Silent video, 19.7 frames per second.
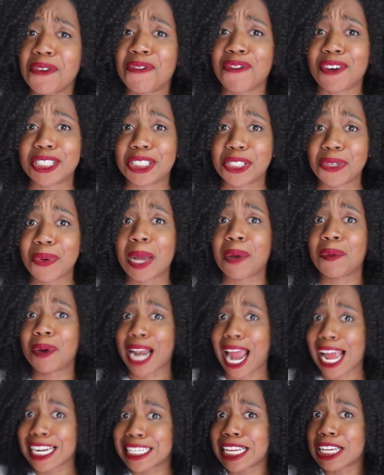you for doing
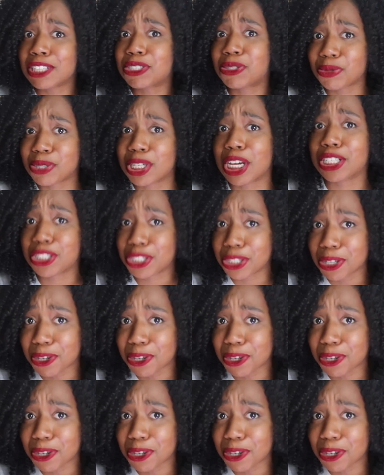what I need you to